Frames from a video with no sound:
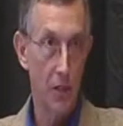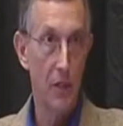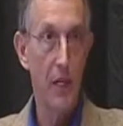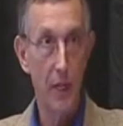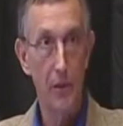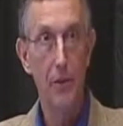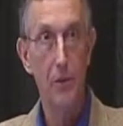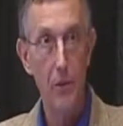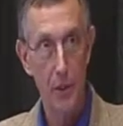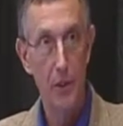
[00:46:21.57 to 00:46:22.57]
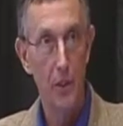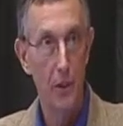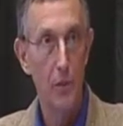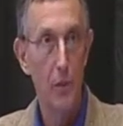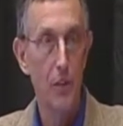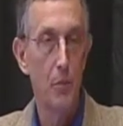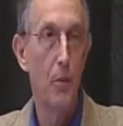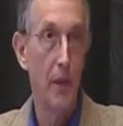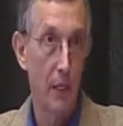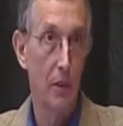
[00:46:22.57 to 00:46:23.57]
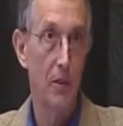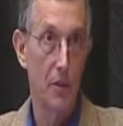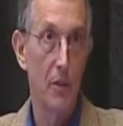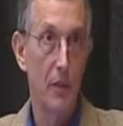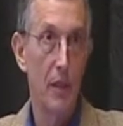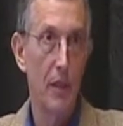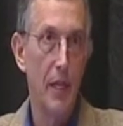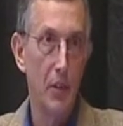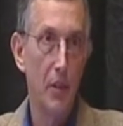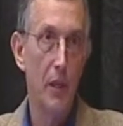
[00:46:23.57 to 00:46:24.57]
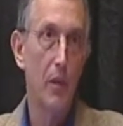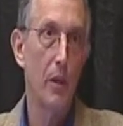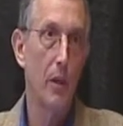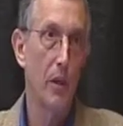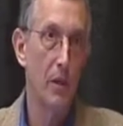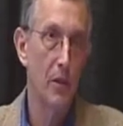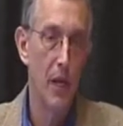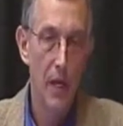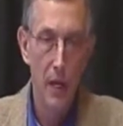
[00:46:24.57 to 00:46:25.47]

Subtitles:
standard switchable ballast. That's really what it is.